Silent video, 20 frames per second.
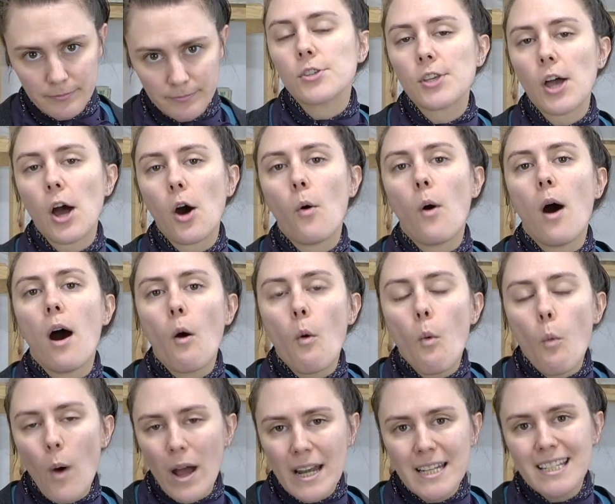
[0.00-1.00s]
So
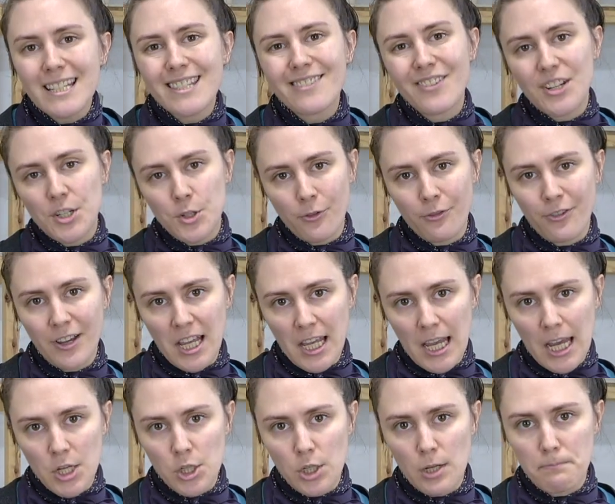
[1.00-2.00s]
what does
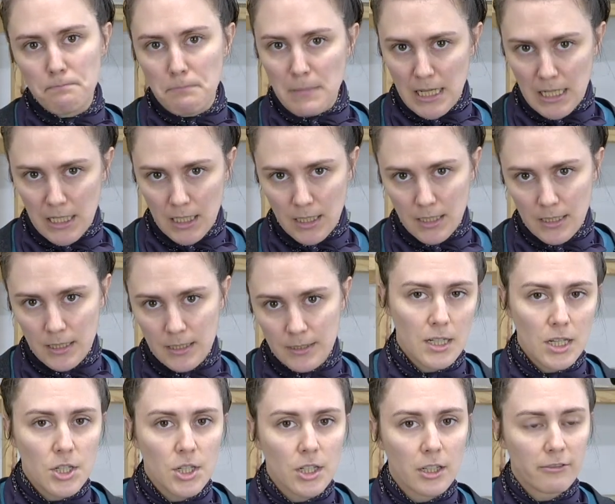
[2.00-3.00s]
vitrification mean?
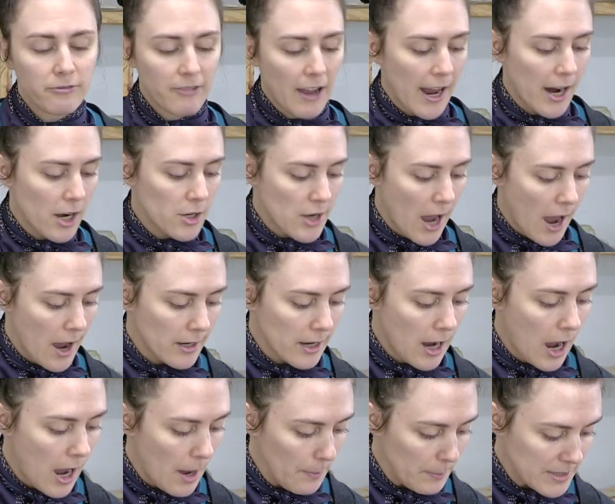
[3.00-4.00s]

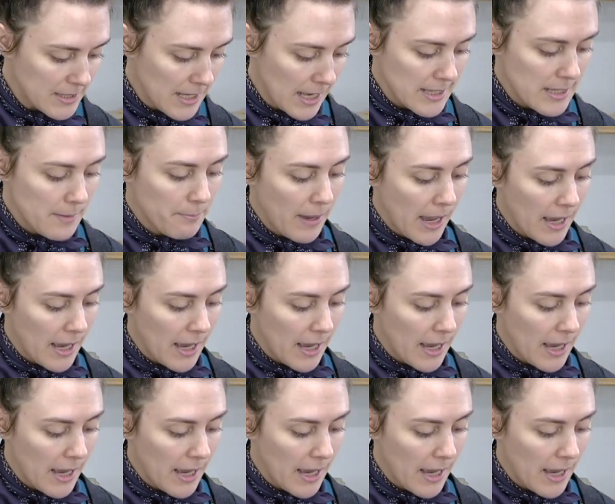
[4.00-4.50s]
Digitalfire.com says it